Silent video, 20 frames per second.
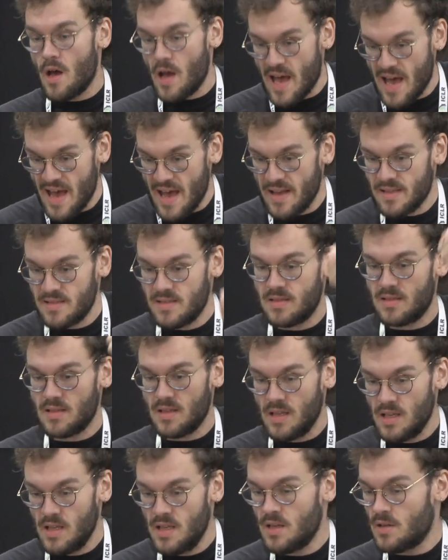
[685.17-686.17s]

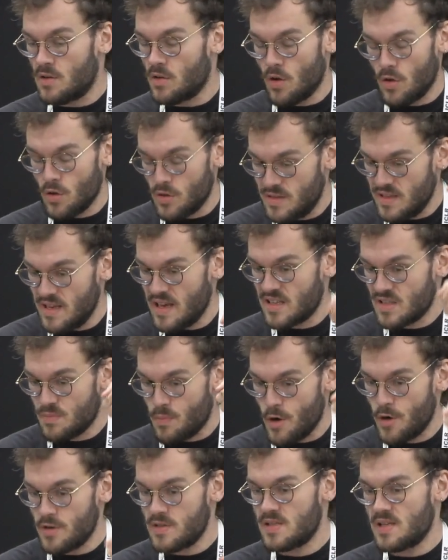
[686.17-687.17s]
the
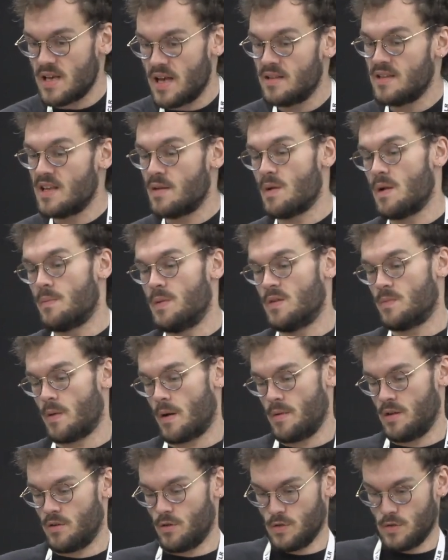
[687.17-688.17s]
experts and the MLP's
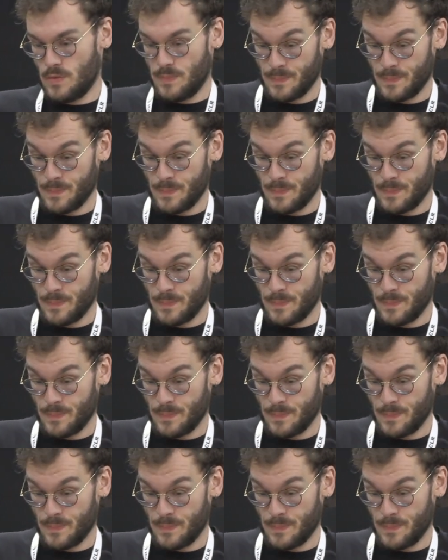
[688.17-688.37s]
parameters.